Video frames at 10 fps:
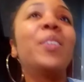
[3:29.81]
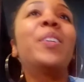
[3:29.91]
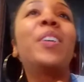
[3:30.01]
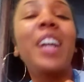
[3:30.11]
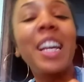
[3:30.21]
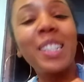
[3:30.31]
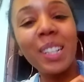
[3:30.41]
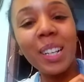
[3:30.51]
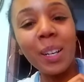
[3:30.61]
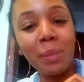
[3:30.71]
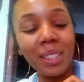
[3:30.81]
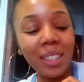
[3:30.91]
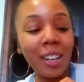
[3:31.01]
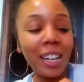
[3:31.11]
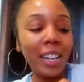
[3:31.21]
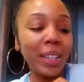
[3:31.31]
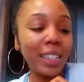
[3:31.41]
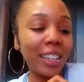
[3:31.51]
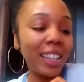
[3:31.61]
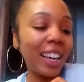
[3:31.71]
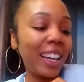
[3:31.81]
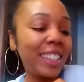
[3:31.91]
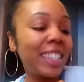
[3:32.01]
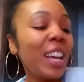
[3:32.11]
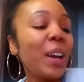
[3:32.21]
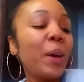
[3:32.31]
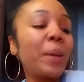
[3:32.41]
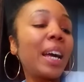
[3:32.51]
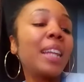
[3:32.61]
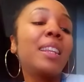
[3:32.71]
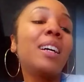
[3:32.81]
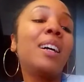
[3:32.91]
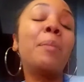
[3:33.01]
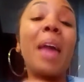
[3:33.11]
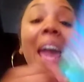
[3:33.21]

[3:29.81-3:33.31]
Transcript: We got the um, Eight of Wands. I meant to say Eight instead of Ace.